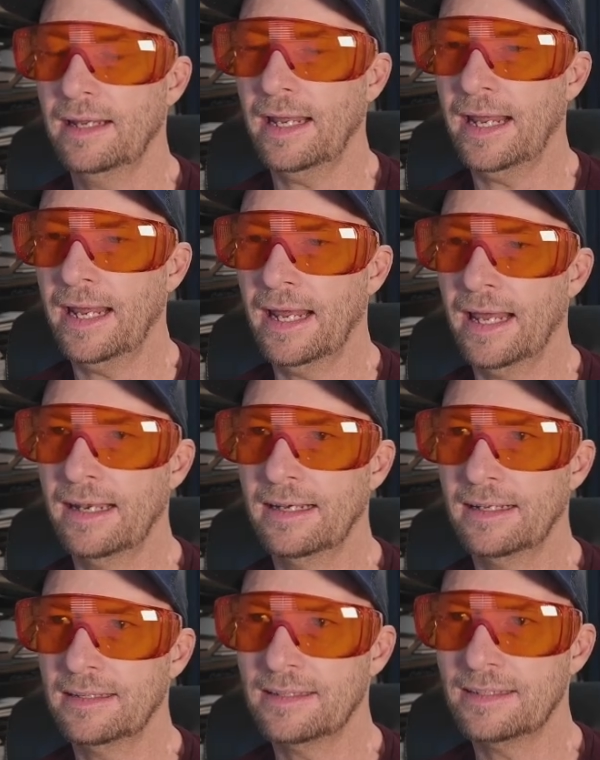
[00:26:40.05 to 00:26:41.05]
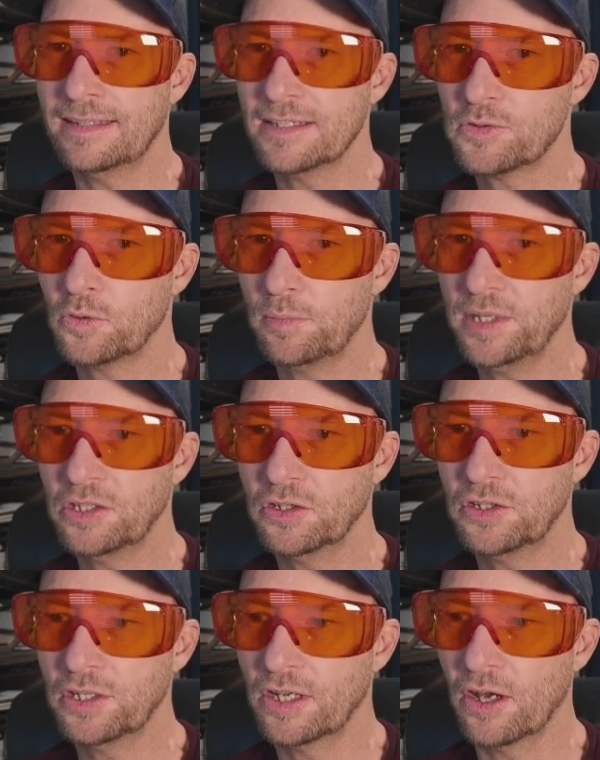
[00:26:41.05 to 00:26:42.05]
And this will be
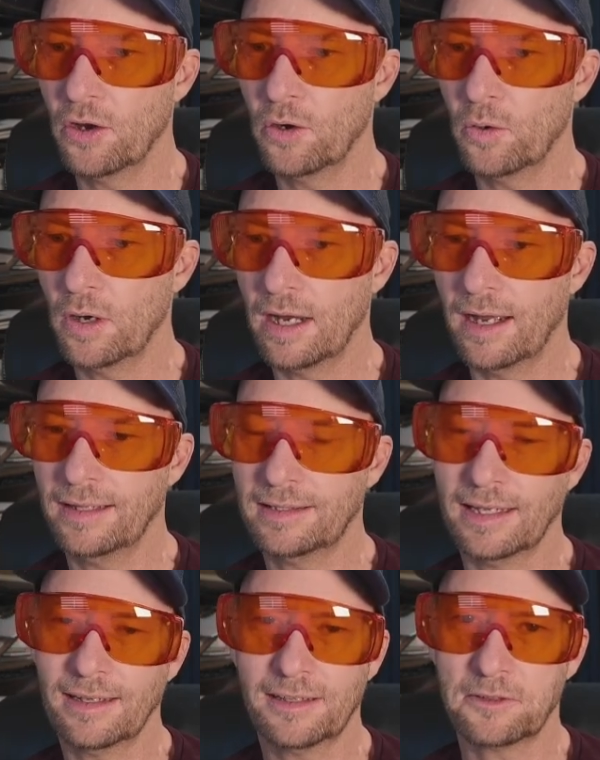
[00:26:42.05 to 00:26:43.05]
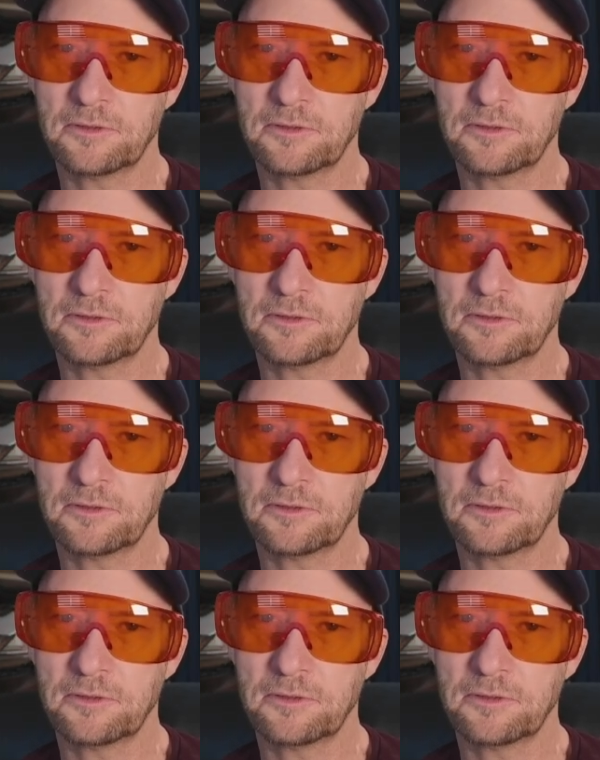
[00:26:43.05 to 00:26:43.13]
good to go. I think